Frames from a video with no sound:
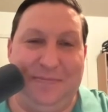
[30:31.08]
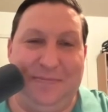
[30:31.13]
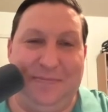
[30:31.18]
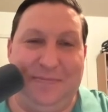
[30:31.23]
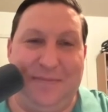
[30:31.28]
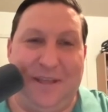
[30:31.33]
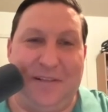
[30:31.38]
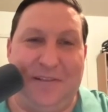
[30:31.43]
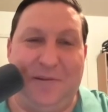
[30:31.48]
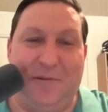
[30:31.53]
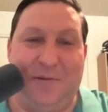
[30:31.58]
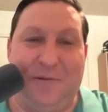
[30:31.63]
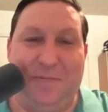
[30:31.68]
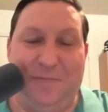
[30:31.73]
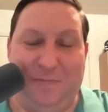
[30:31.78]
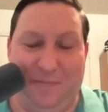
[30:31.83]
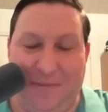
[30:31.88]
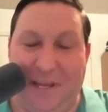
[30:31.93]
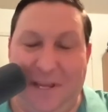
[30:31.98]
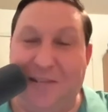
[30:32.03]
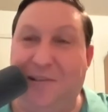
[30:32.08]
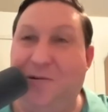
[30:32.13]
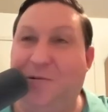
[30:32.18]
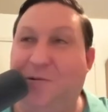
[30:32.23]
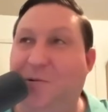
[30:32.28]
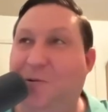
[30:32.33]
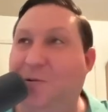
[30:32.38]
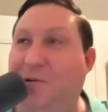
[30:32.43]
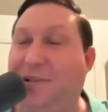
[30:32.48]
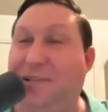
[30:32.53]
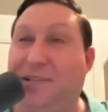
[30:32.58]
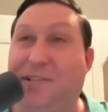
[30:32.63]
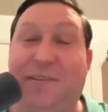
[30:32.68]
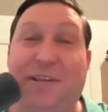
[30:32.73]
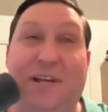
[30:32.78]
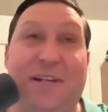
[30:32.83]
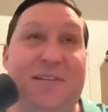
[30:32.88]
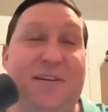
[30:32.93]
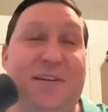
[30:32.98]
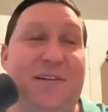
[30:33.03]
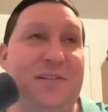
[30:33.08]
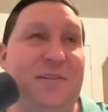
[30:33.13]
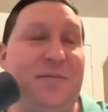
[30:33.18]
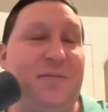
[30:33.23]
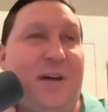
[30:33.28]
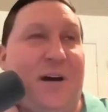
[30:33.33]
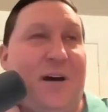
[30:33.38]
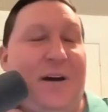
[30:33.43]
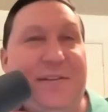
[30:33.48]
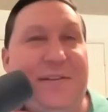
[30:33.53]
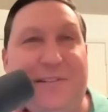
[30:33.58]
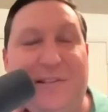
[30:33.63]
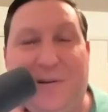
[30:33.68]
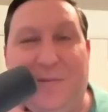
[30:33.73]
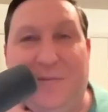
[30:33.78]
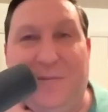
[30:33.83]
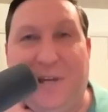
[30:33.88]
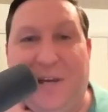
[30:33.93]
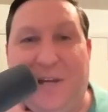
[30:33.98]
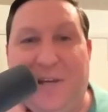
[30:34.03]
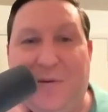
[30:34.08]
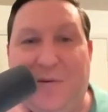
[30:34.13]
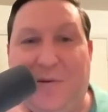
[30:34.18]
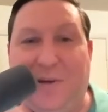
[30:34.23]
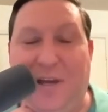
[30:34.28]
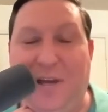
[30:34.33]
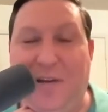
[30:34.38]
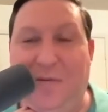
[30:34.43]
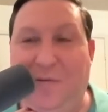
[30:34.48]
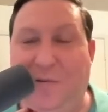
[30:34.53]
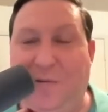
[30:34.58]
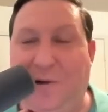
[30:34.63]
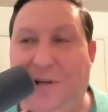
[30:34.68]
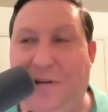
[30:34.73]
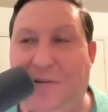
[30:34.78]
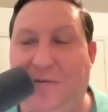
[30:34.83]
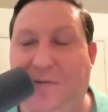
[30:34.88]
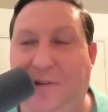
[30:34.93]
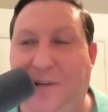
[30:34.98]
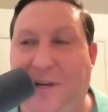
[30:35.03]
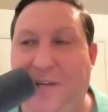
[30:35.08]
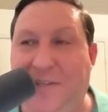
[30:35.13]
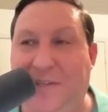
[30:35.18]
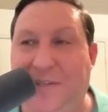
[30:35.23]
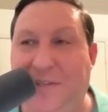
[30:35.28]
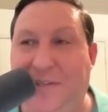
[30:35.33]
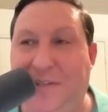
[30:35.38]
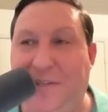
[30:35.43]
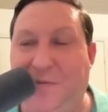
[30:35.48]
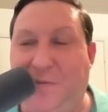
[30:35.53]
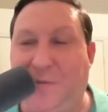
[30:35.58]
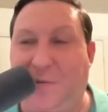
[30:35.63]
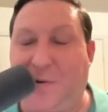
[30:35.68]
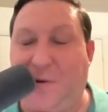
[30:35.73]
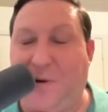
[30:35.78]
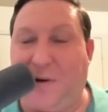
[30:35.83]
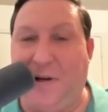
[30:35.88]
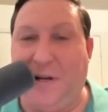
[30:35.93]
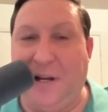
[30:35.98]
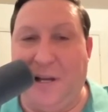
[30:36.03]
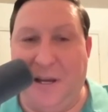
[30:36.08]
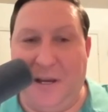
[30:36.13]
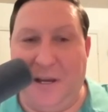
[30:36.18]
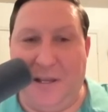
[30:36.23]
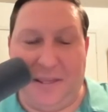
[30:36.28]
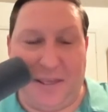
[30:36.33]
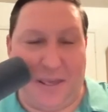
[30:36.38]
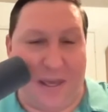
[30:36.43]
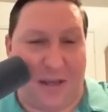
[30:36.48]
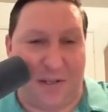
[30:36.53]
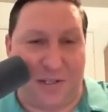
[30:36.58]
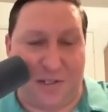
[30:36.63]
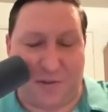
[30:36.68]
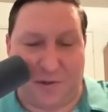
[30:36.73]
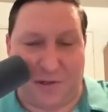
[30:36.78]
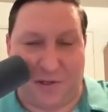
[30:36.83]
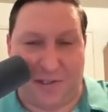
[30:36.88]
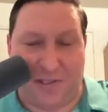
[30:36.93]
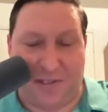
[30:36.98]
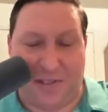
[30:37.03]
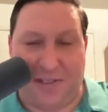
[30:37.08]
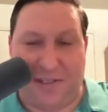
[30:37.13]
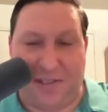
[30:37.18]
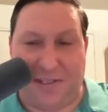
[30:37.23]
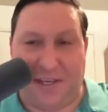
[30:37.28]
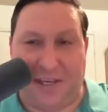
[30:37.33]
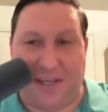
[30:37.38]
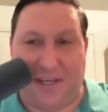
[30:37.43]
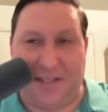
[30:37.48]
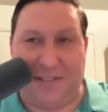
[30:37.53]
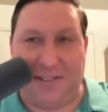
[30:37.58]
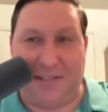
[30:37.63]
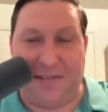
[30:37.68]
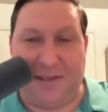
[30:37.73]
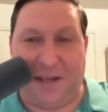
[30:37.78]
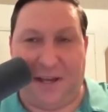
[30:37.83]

That's that's so cool. So that's awesome that you gave creative license for the extras in this case.